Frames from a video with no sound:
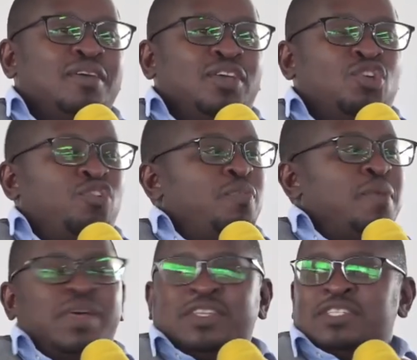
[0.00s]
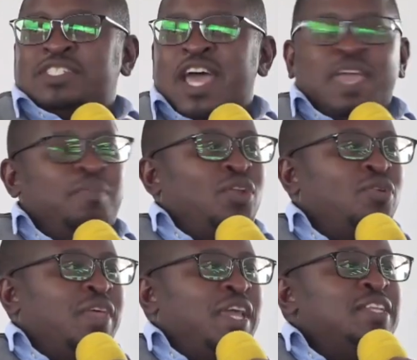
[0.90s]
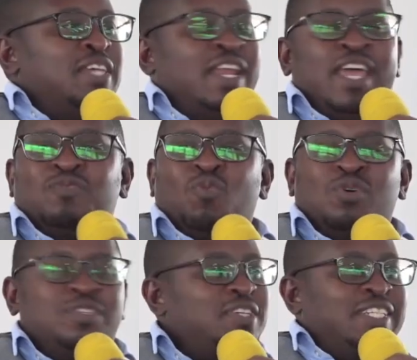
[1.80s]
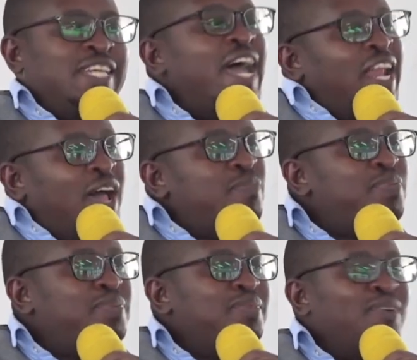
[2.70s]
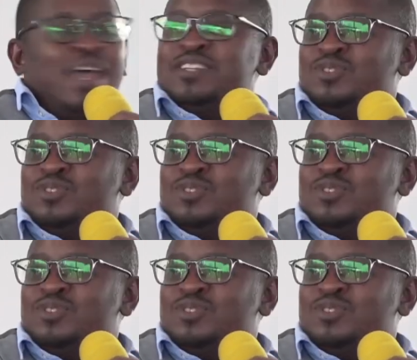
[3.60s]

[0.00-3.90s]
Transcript: you remember there's a time, you know, the internet was dial-up, right?